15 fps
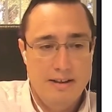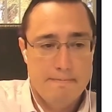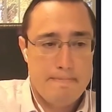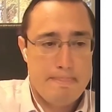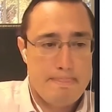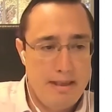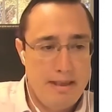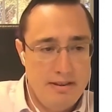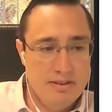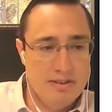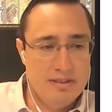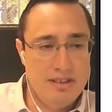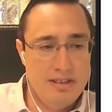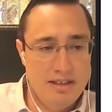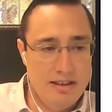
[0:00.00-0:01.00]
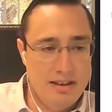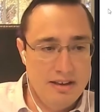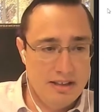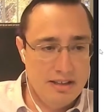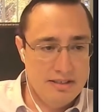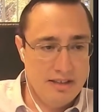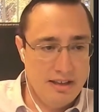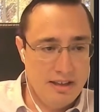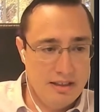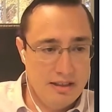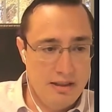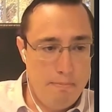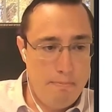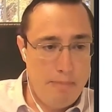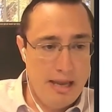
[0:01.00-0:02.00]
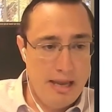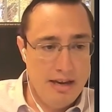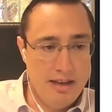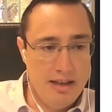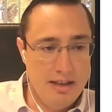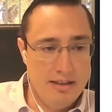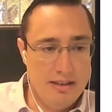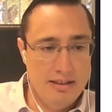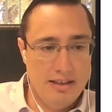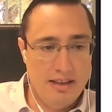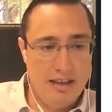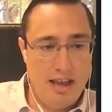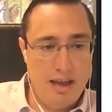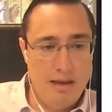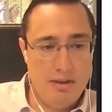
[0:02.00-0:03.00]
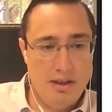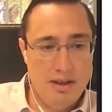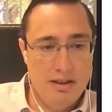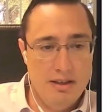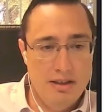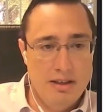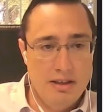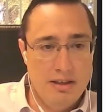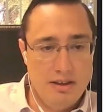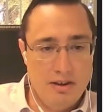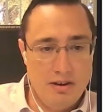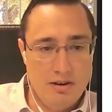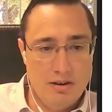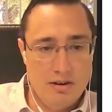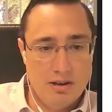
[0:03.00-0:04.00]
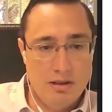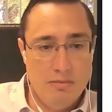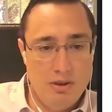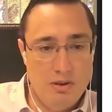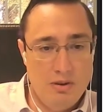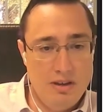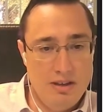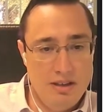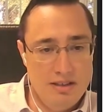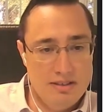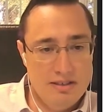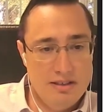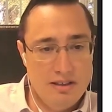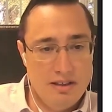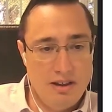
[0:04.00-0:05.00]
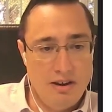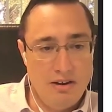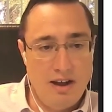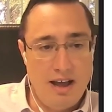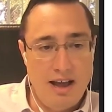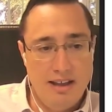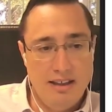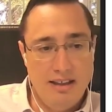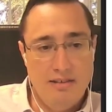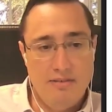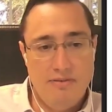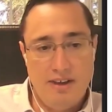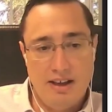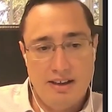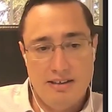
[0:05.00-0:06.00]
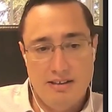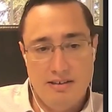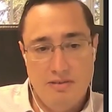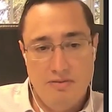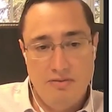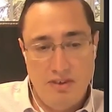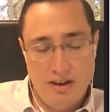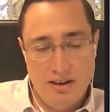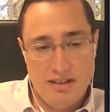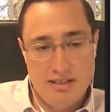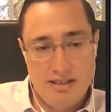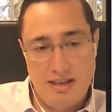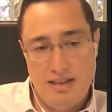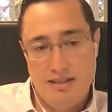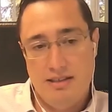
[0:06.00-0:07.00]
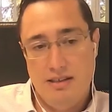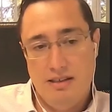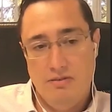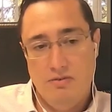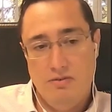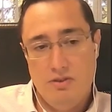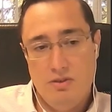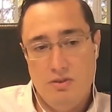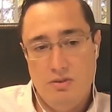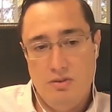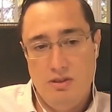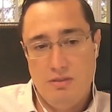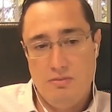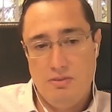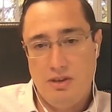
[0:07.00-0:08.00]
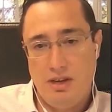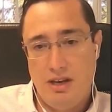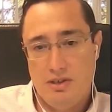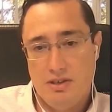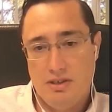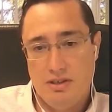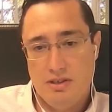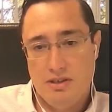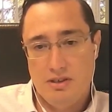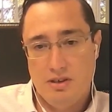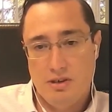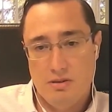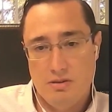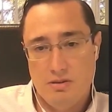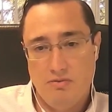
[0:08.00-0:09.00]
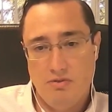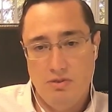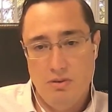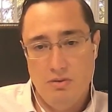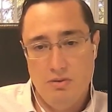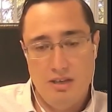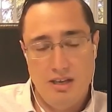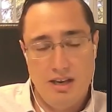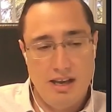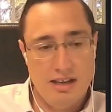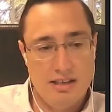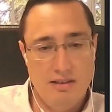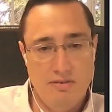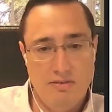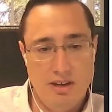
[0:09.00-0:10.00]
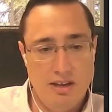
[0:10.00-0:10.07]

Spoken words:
And you can see that against like the beta and the gamma, there are communities that are highly affected or very sensitive to these mutations in terms of losing activity.